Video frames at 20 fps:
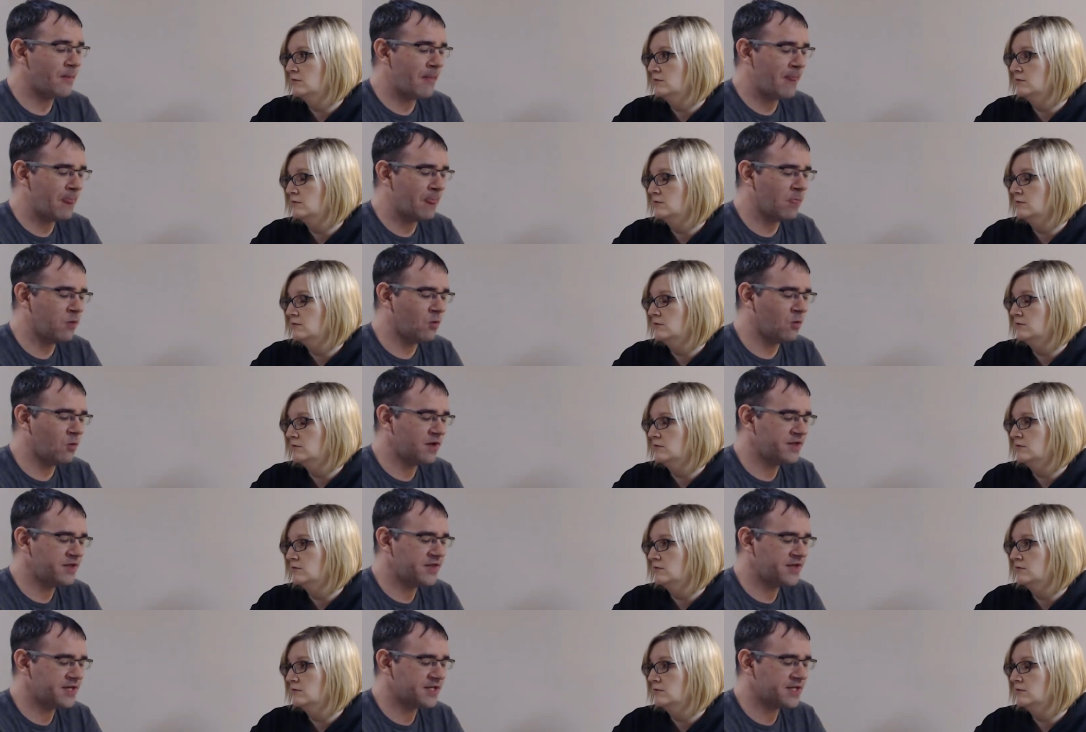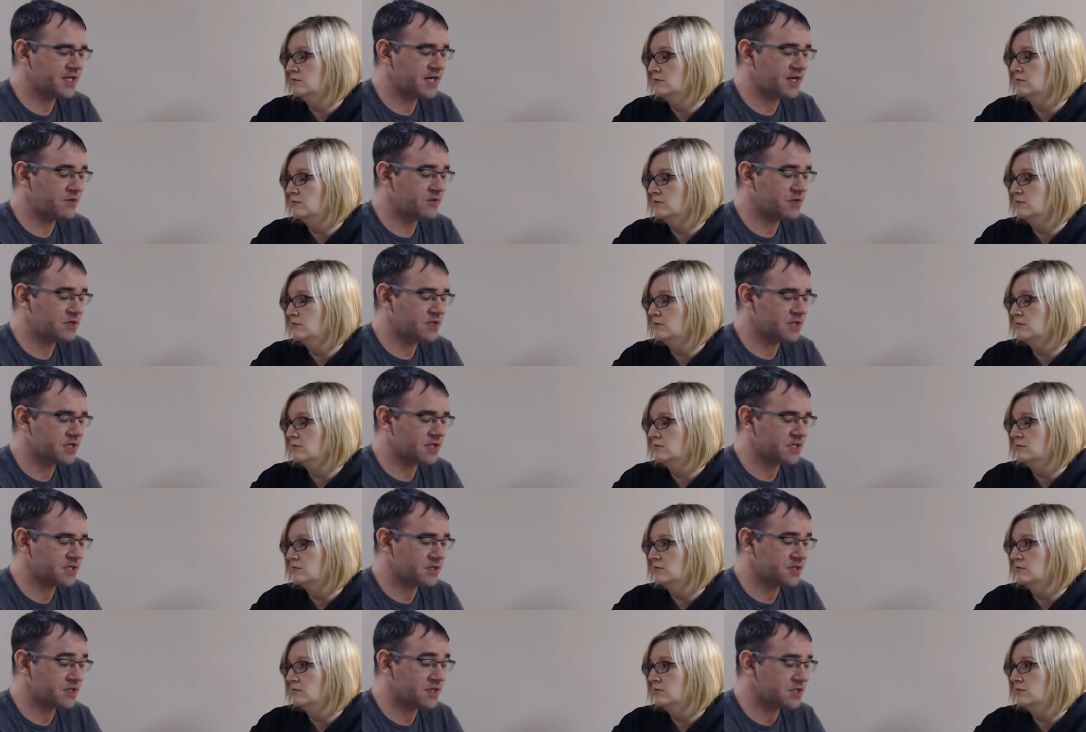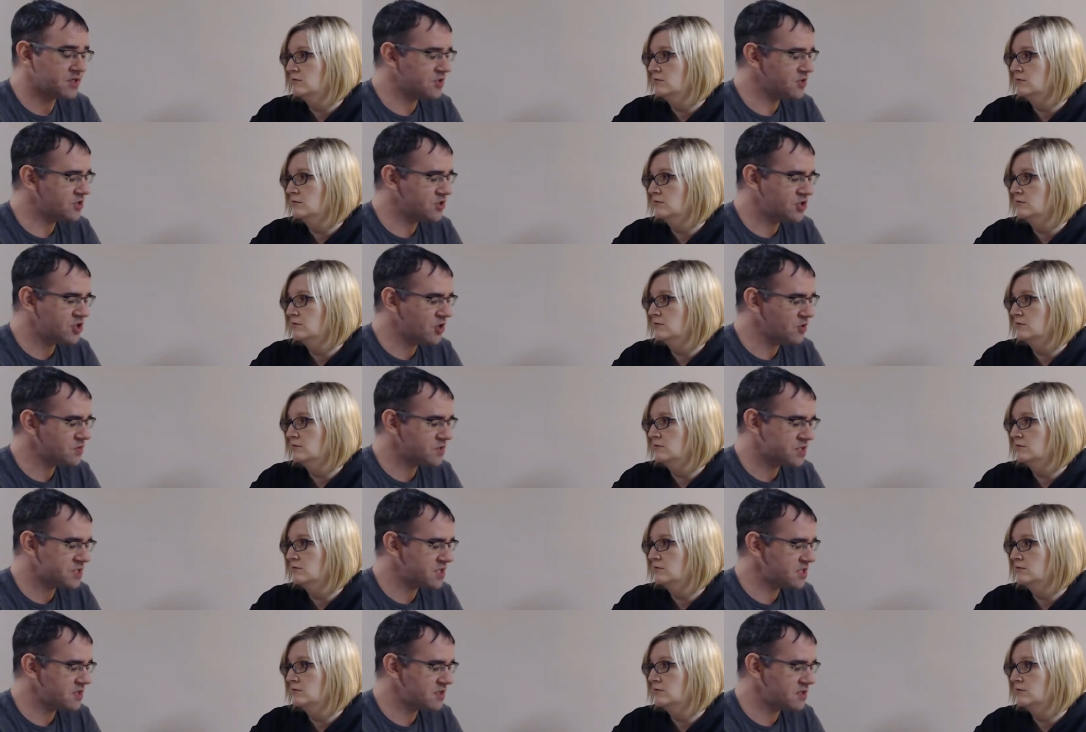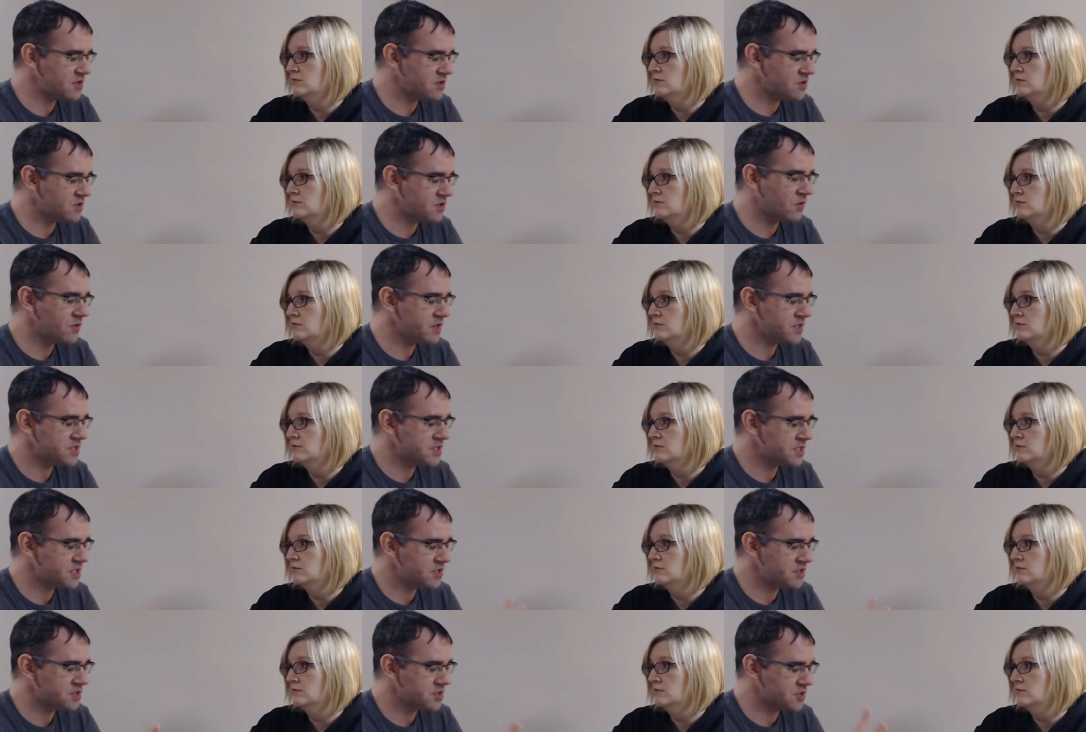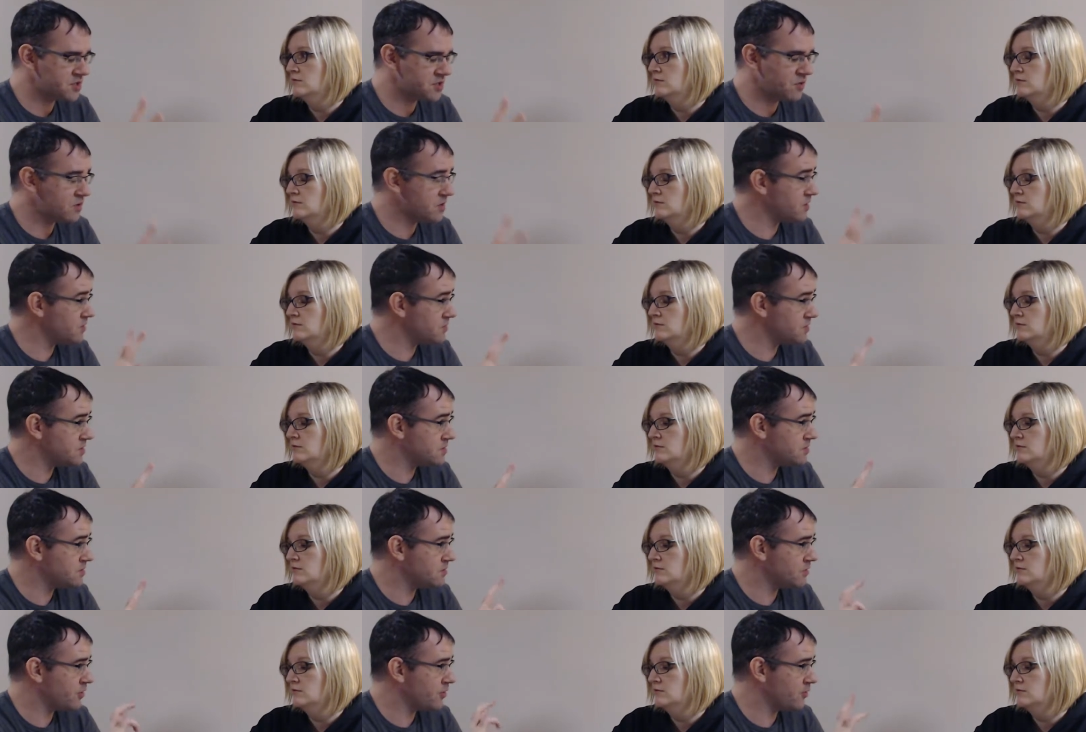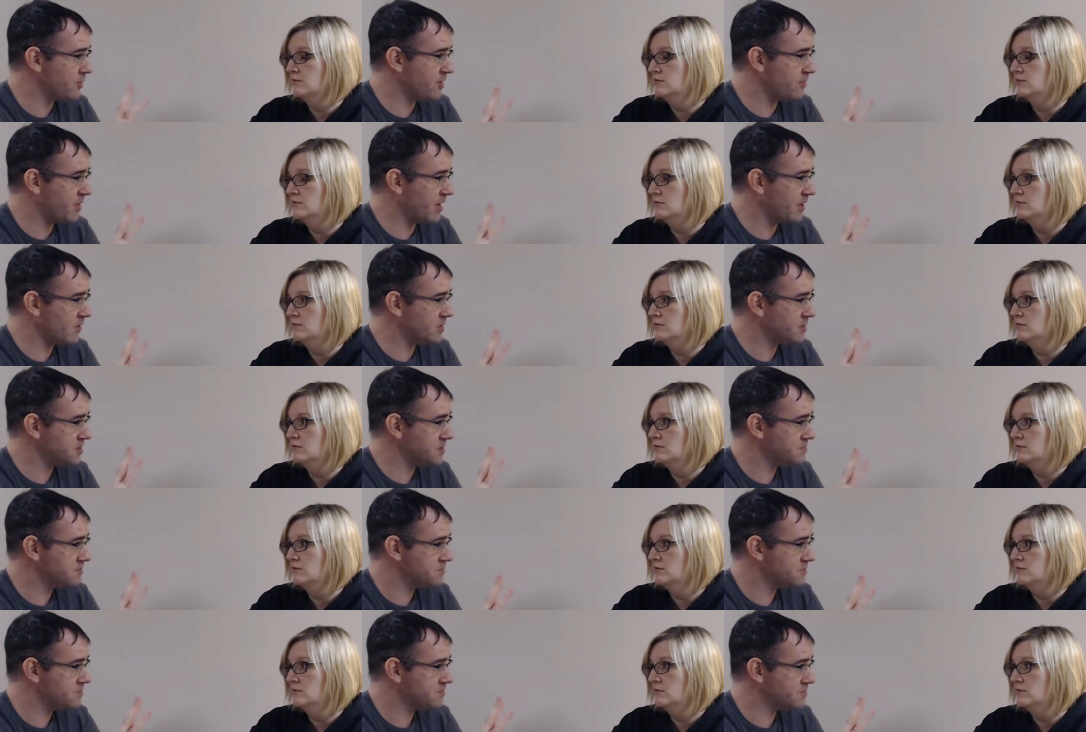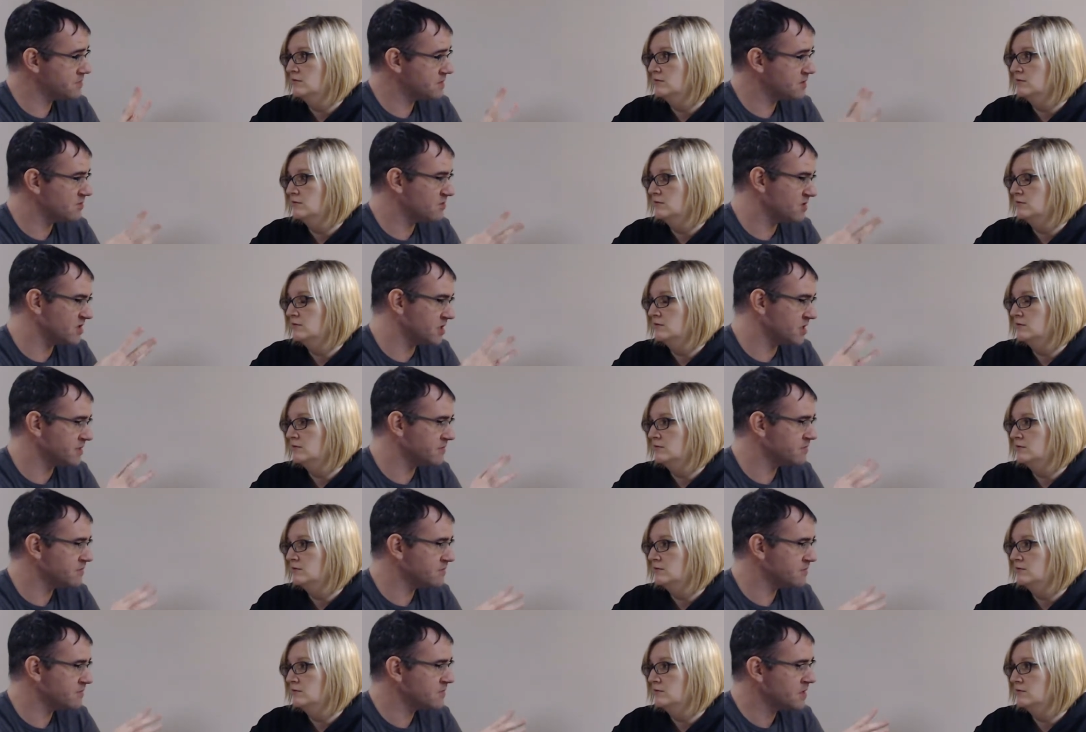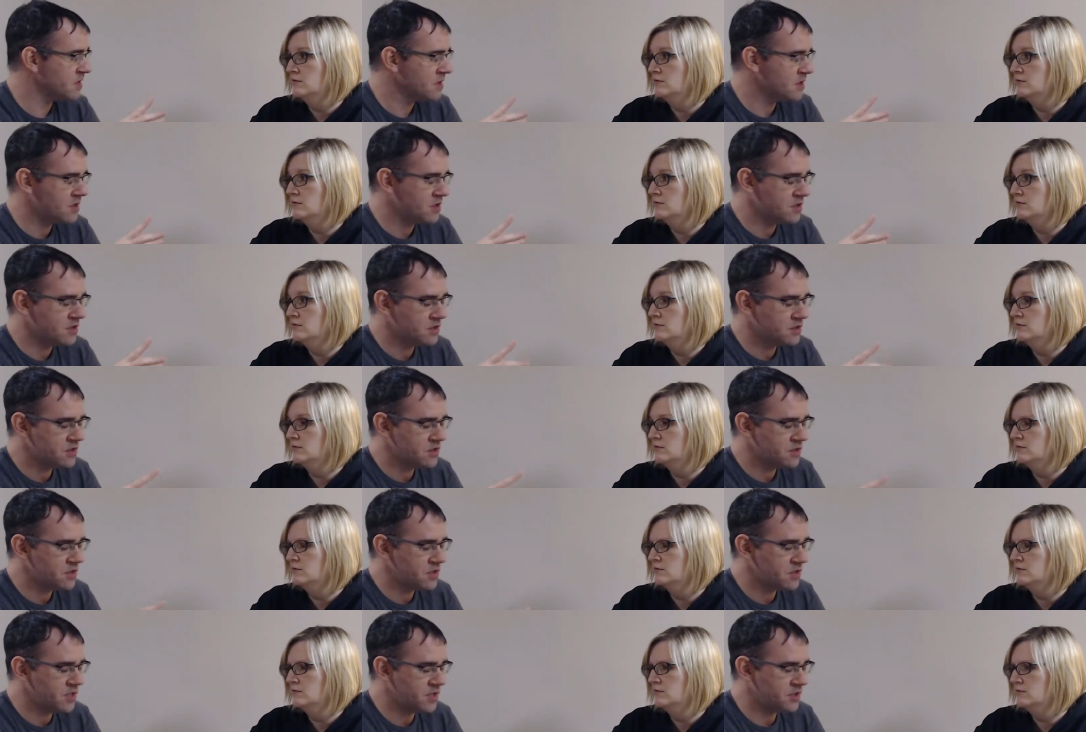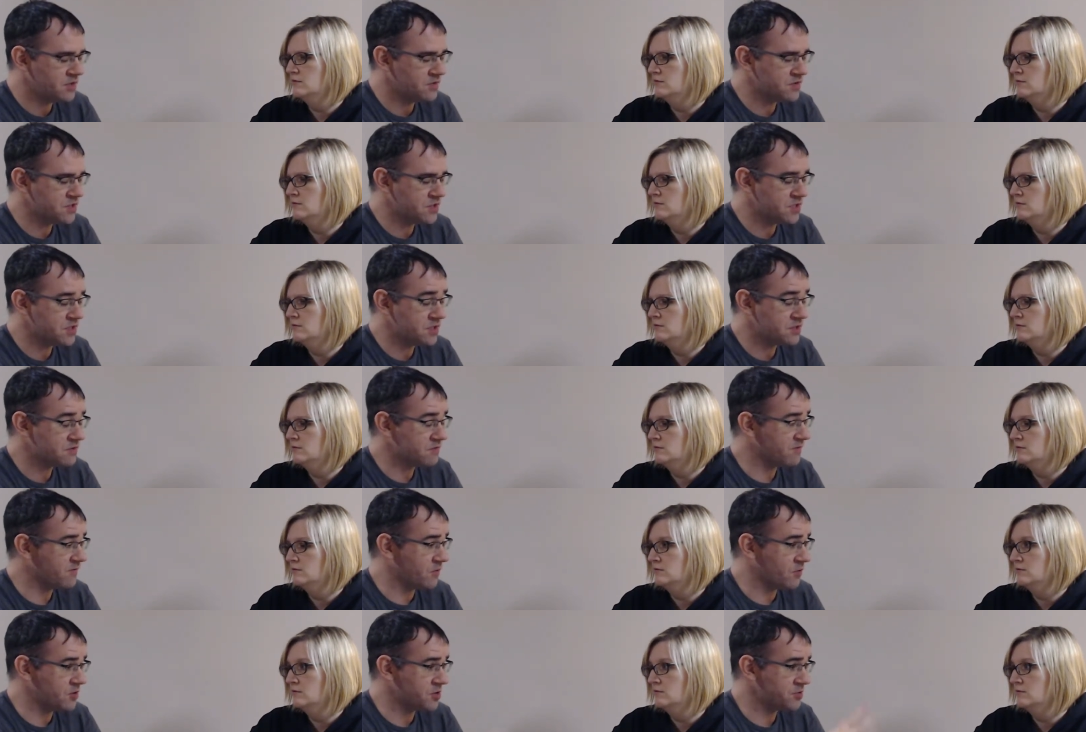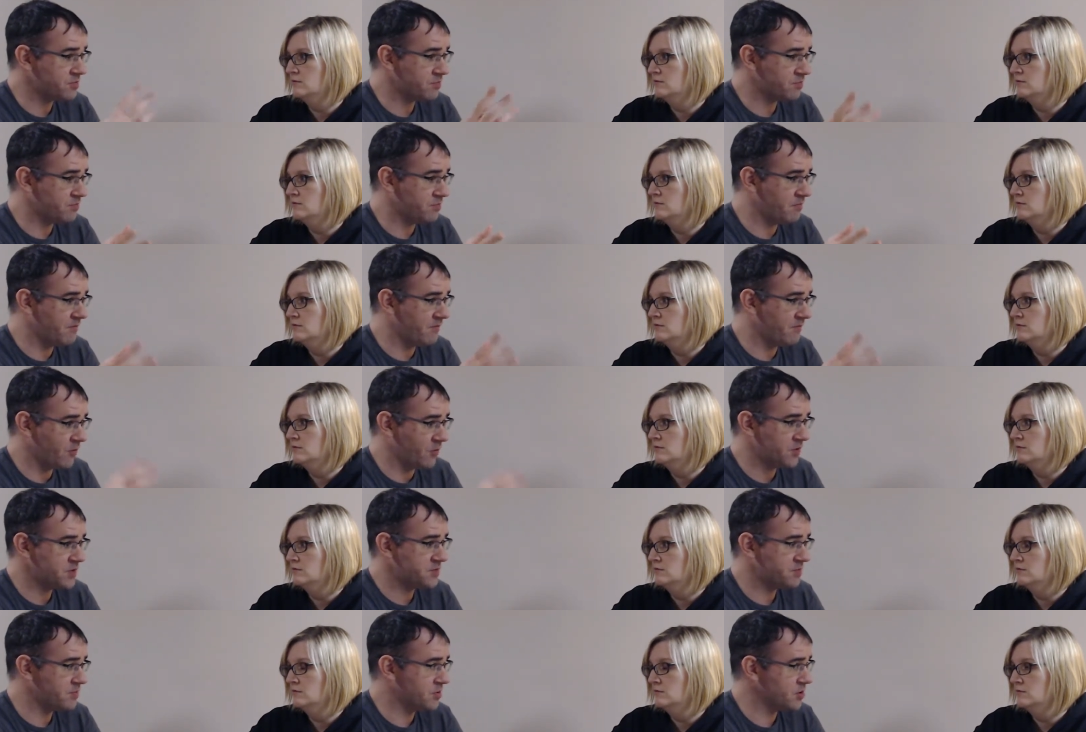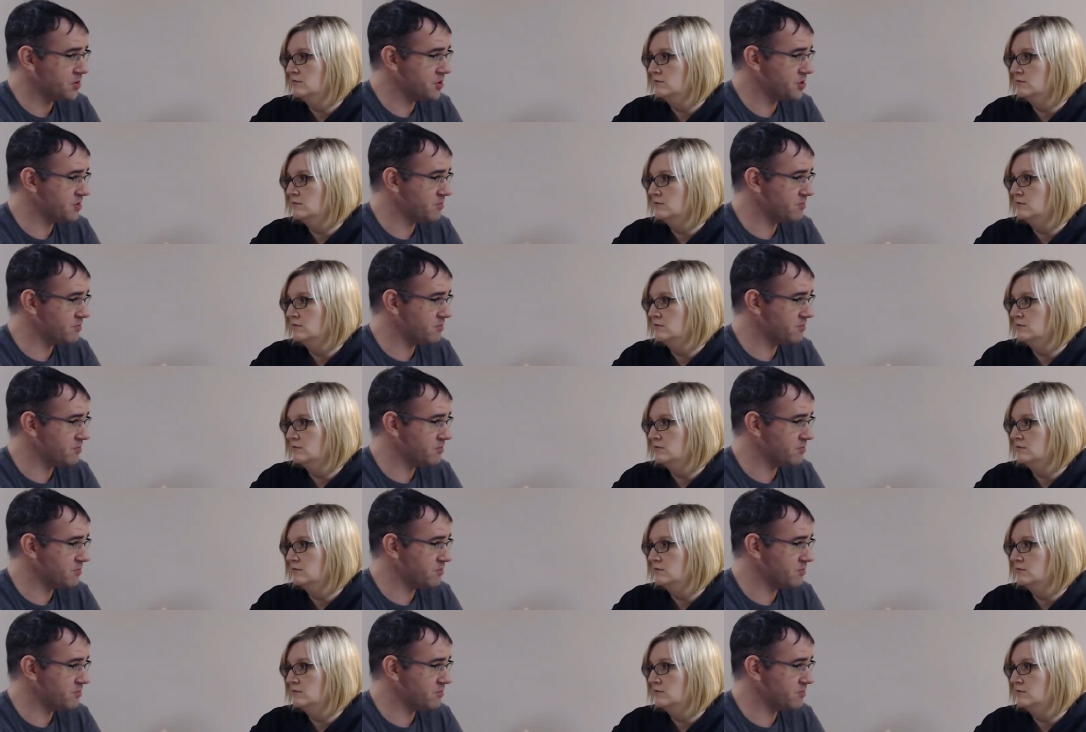Speaker 1: the one thing that I really like, you, you don't see, you only see Snoke use three powers, really. He uses force, force push